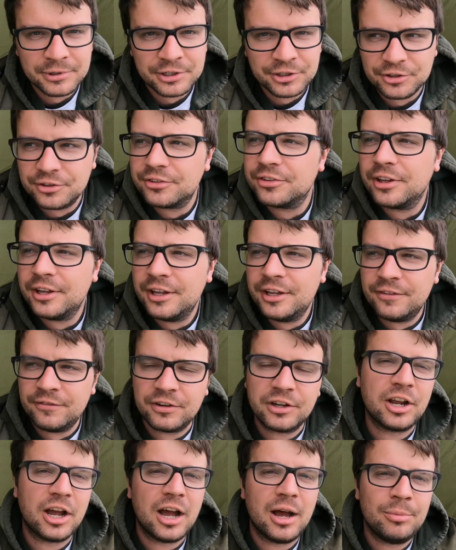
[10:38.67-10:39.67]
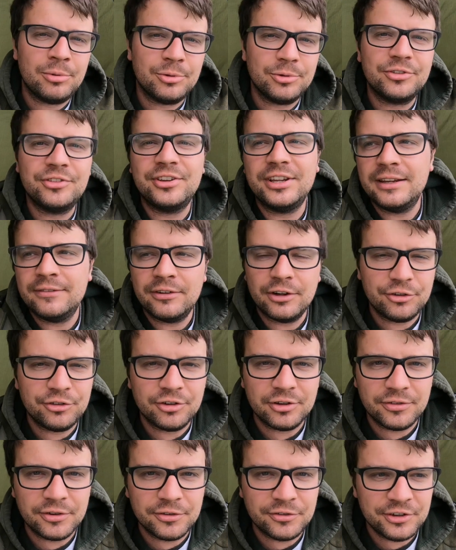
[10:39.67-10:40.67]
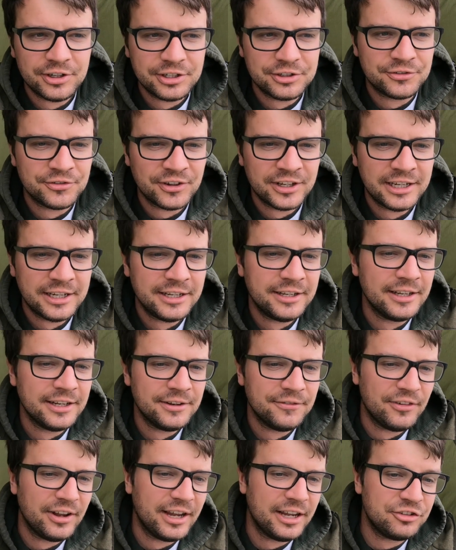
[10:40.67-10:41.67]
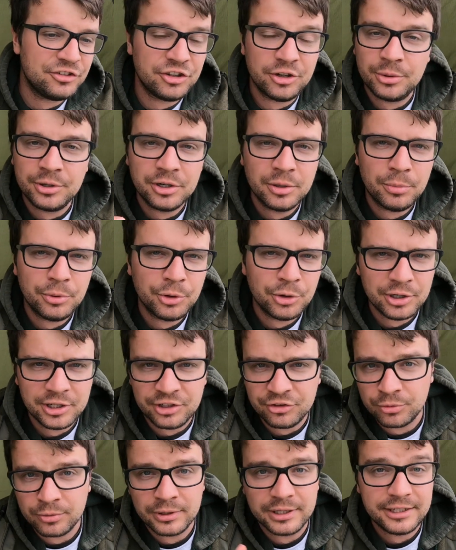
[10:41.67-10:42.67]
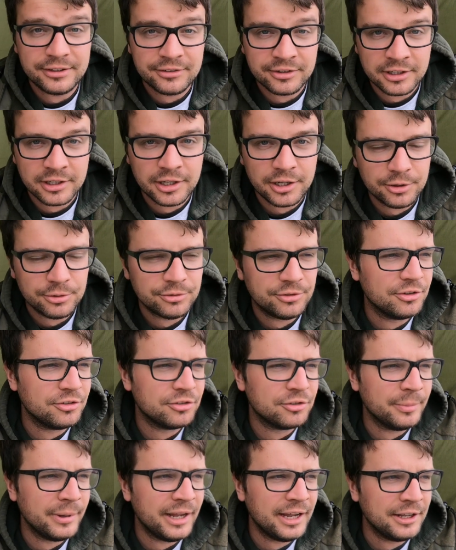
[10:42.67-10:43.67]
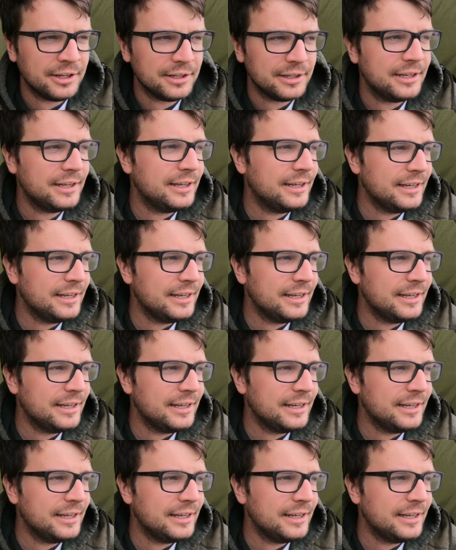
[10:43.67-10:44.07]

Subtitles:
because the carp will see those other fish feeding, they're chewing the boilies, releasing loads of smell,